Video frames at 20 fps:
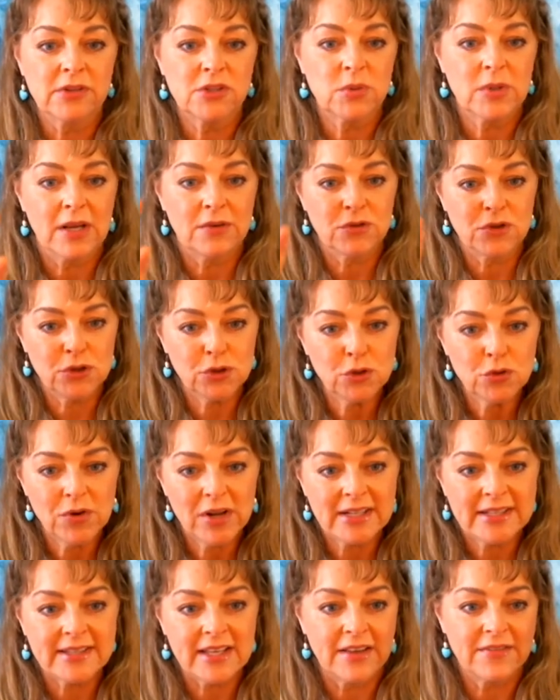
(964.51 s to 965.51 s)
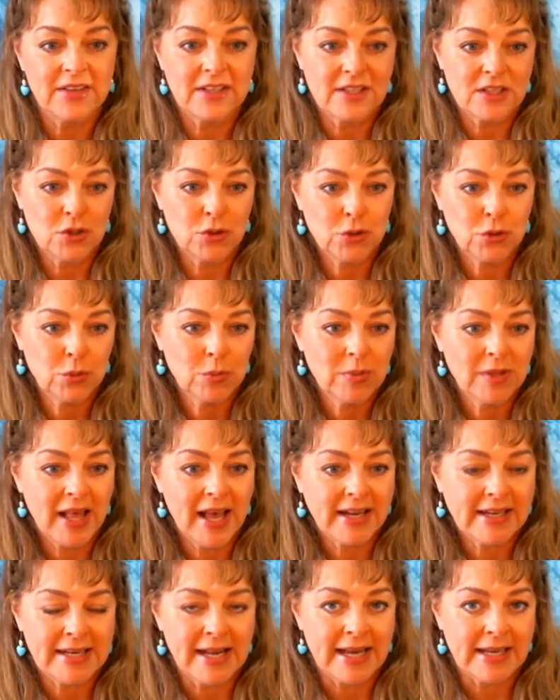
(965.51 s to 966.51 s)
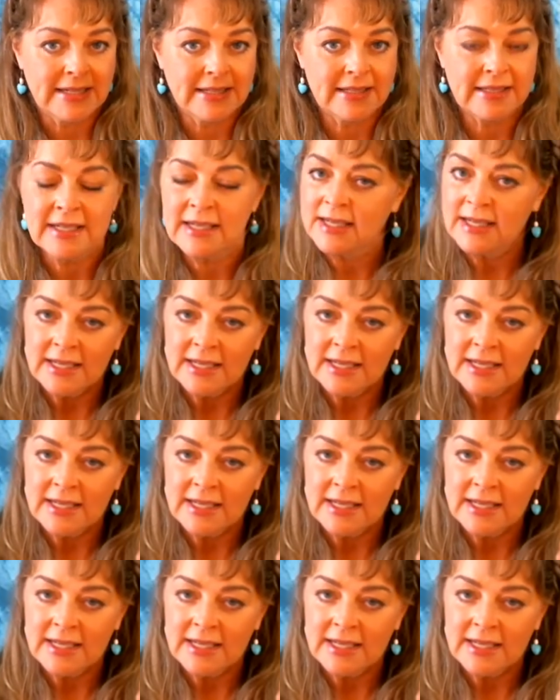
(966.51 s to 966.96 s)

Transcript: So we have two red sevens and two black nines.